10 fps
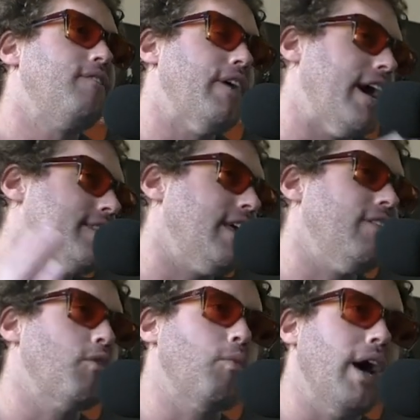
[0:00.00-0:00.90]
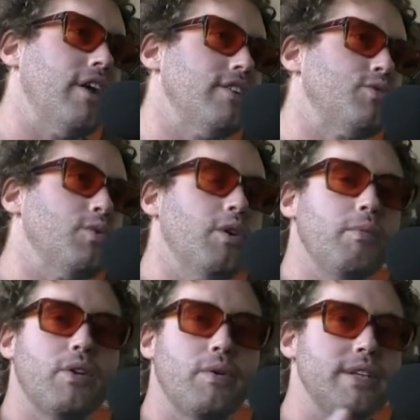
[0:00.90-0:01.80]
In fact, they have a writer's room
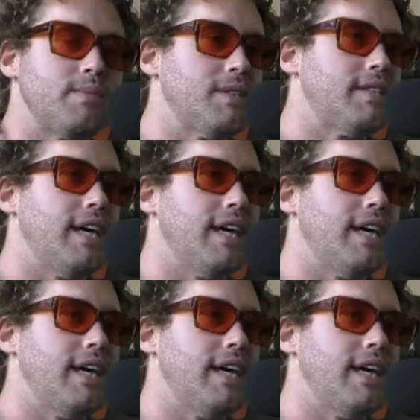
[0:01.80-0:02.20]
with Christmas